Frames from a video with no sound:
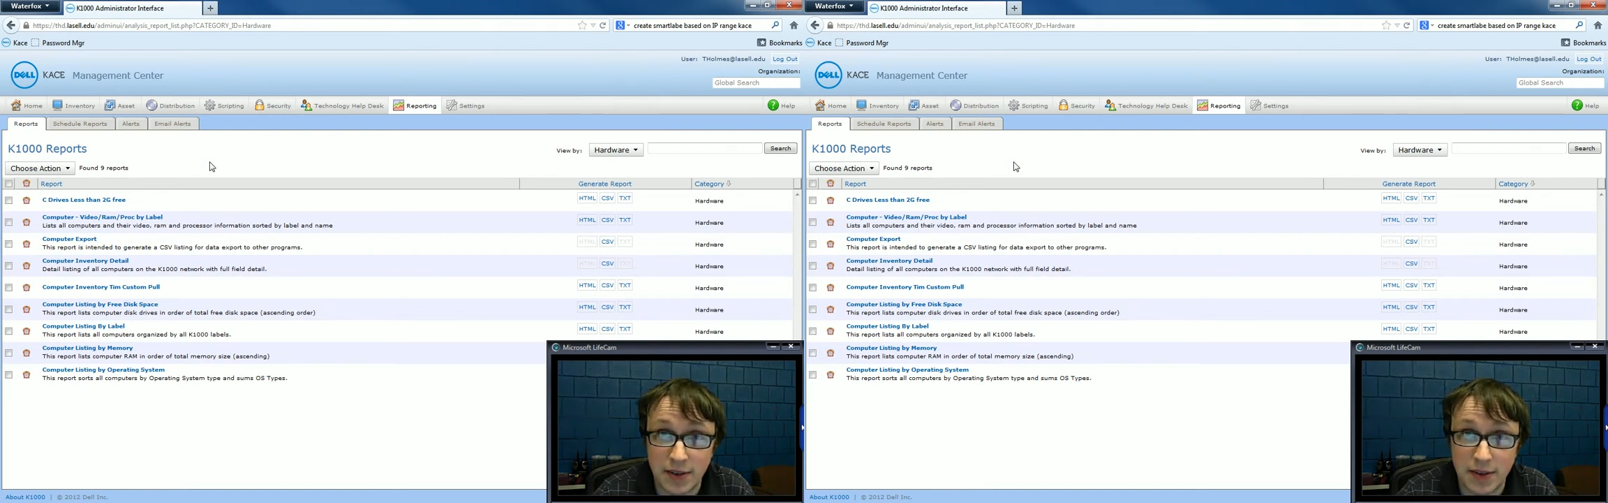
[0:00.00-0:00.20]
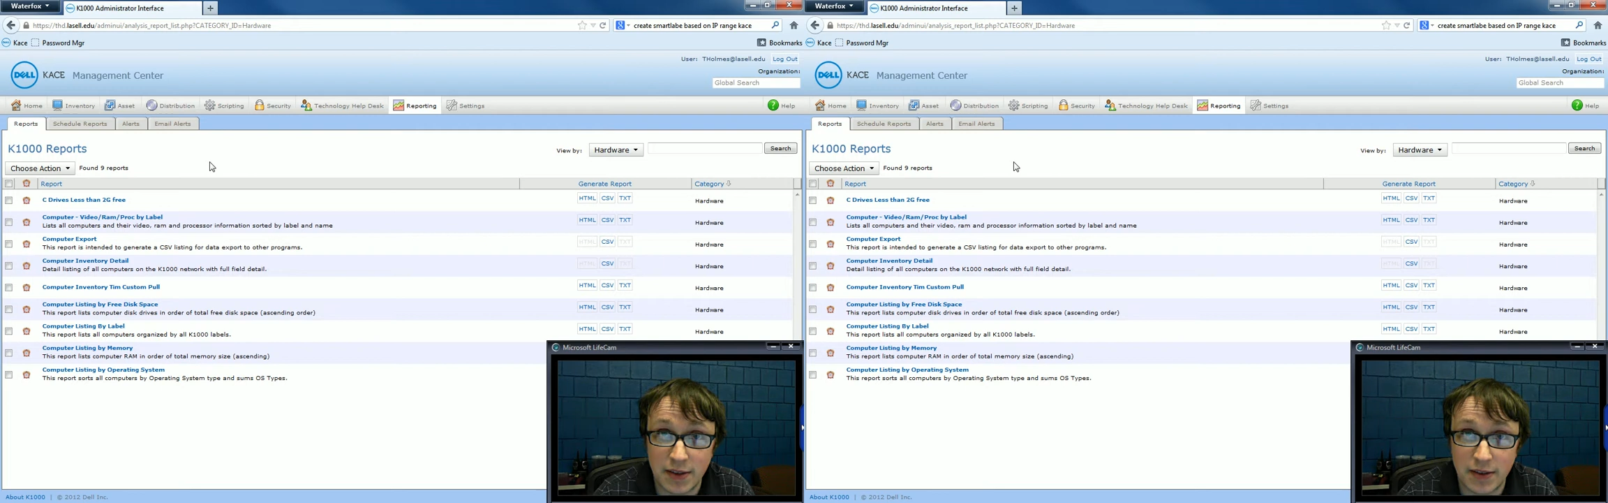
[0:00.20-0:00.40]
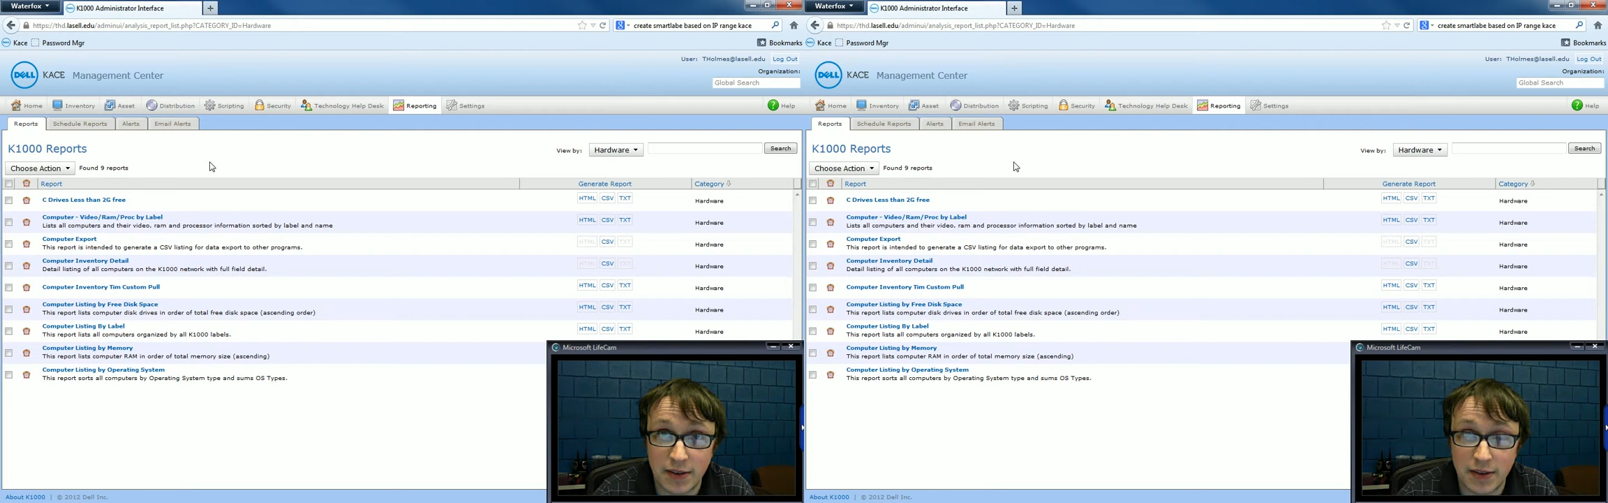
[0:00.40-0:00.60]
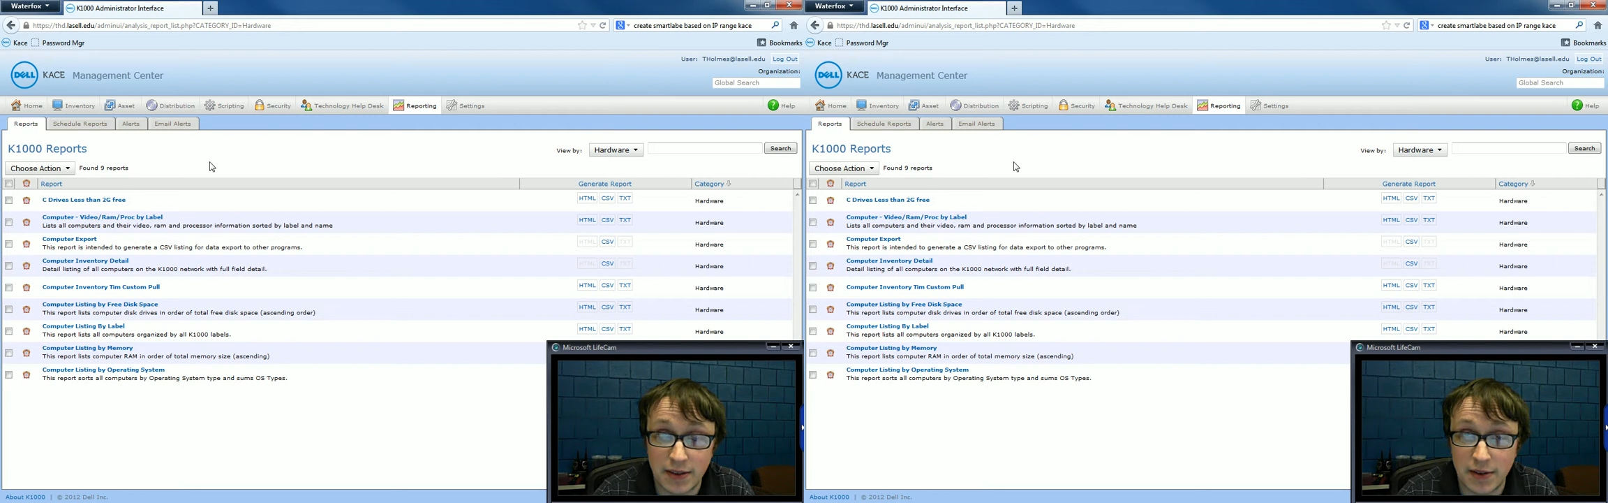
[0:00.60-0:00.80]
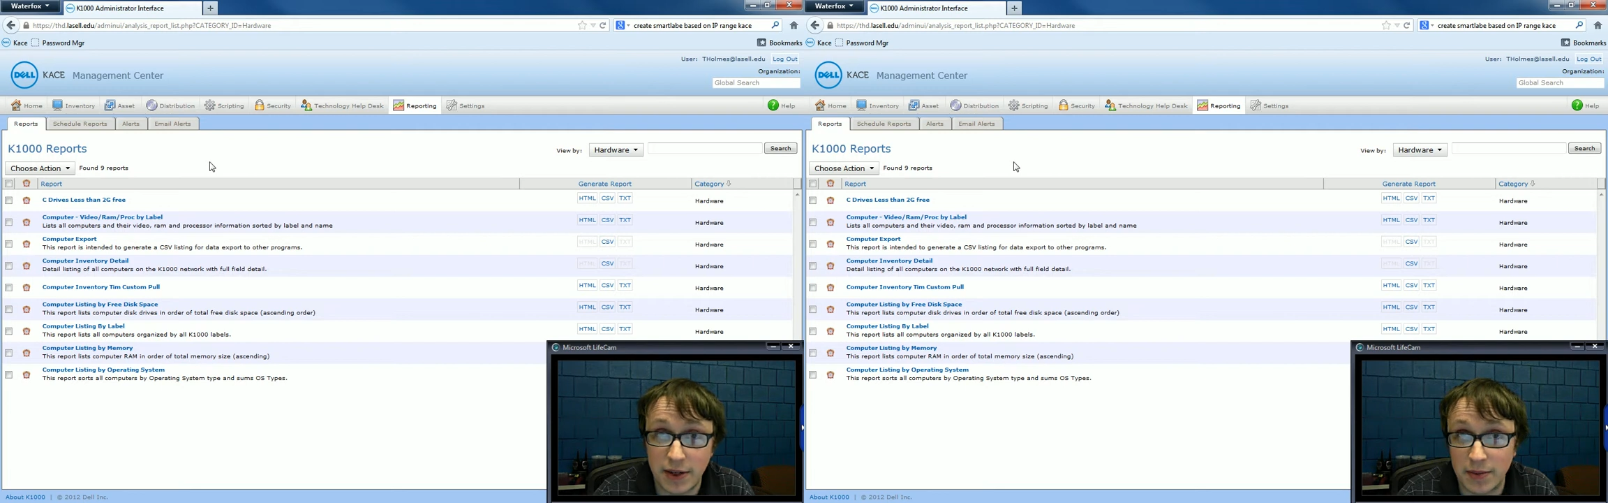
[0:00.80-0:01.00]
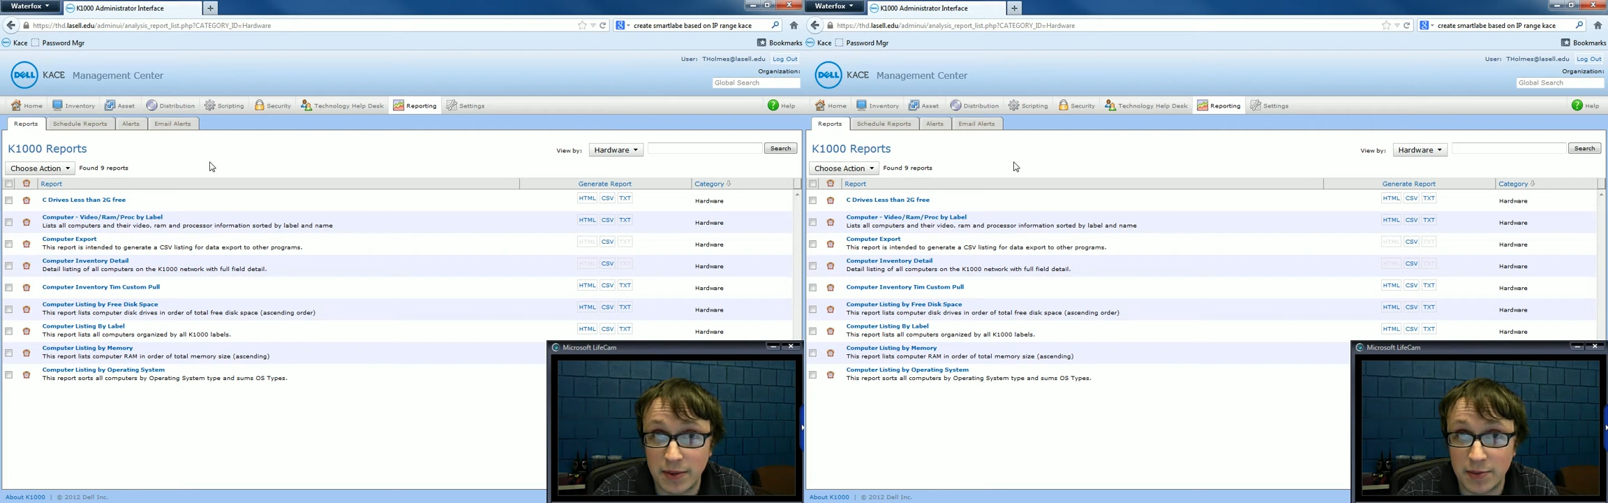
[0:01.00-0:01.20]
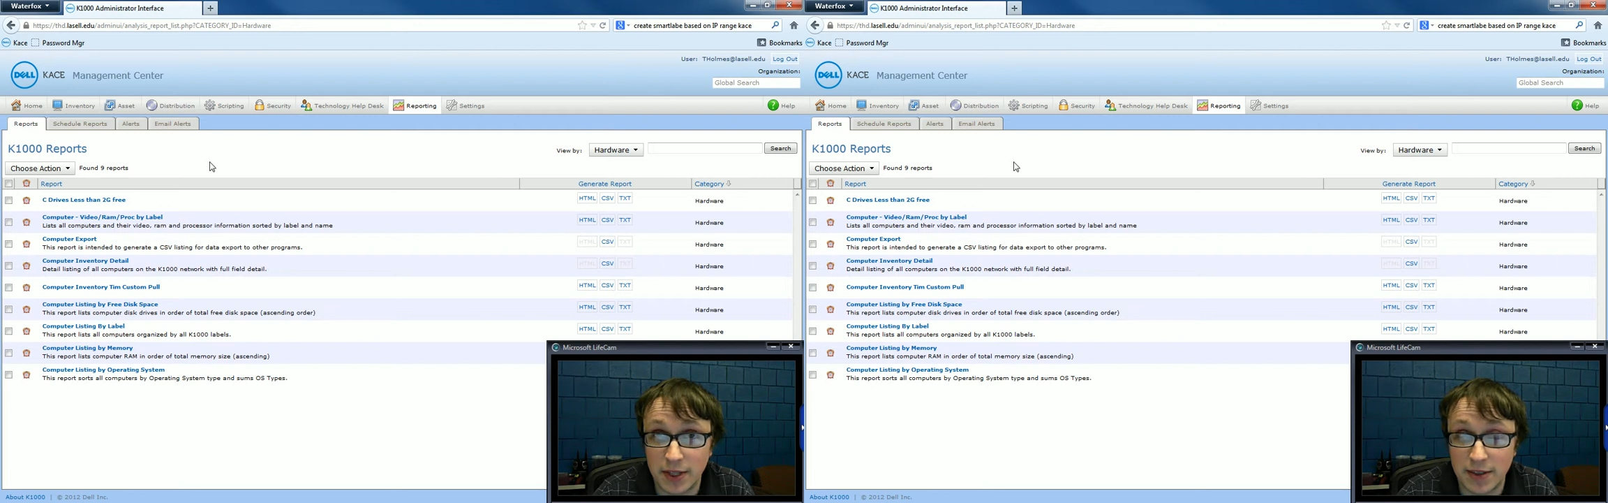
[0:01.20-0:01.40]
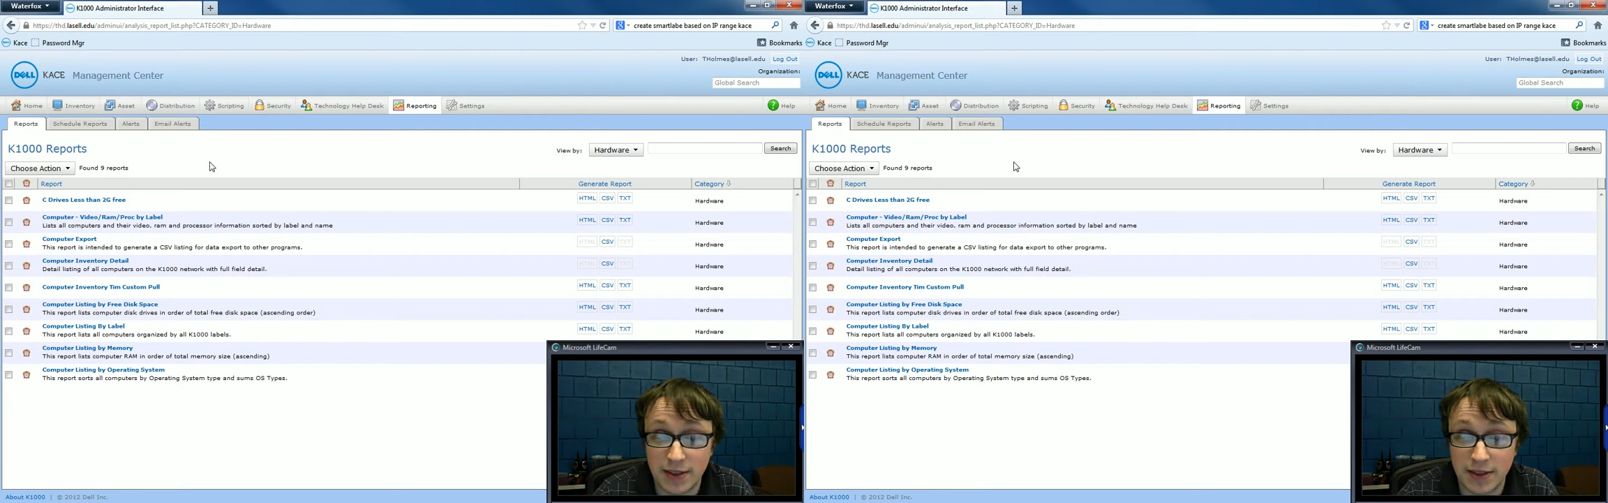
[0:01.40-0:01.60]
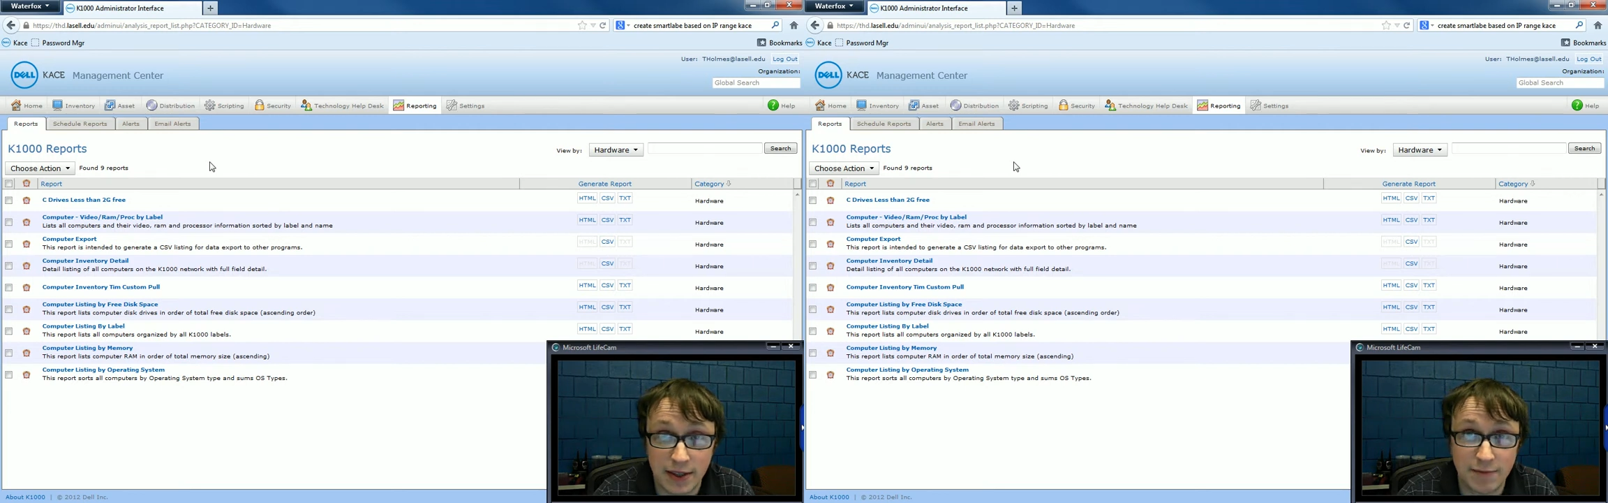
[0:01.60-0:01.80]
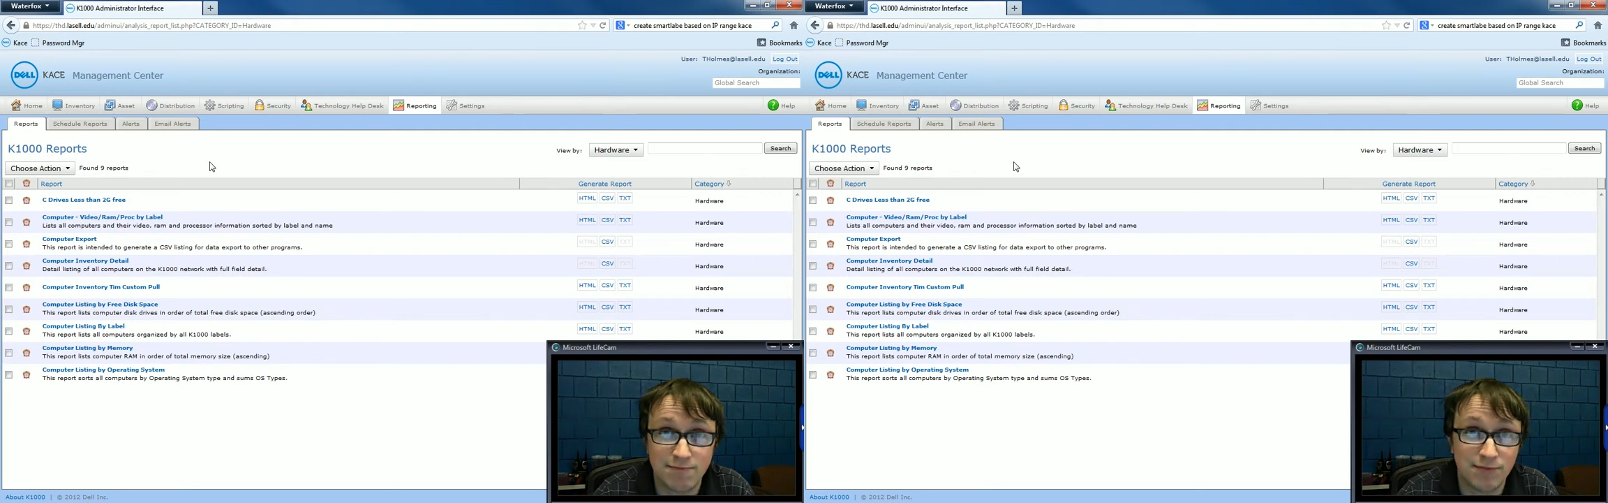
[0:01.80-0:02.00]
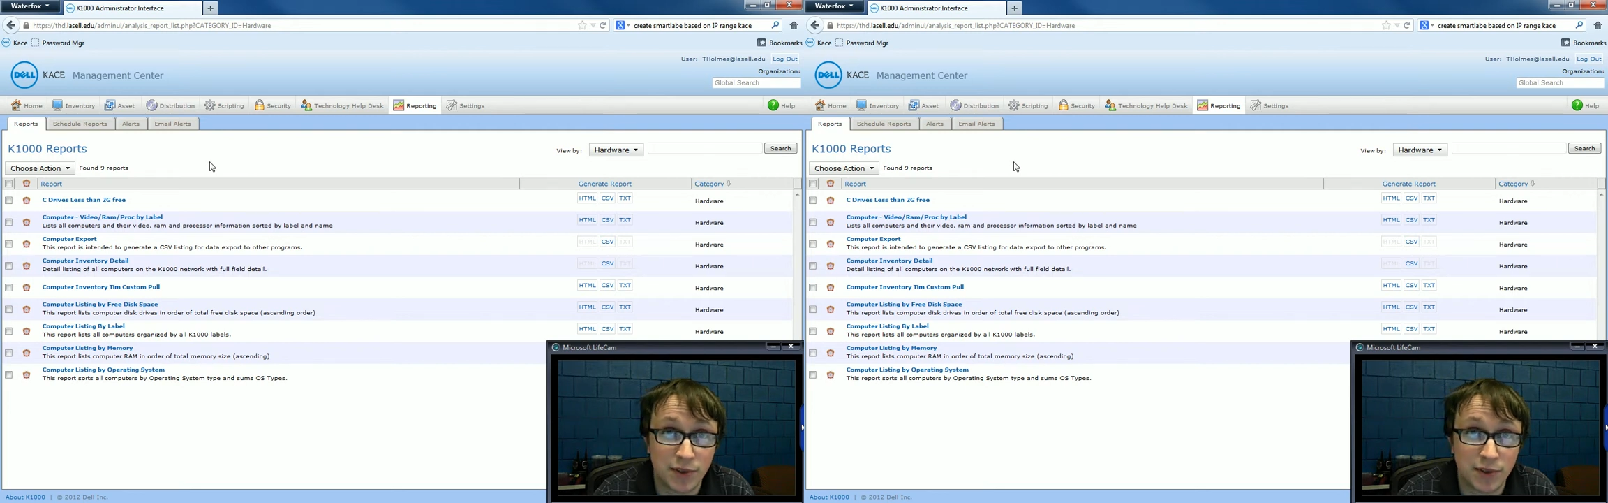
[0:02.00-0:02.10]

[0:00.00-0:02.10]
the labels based on that.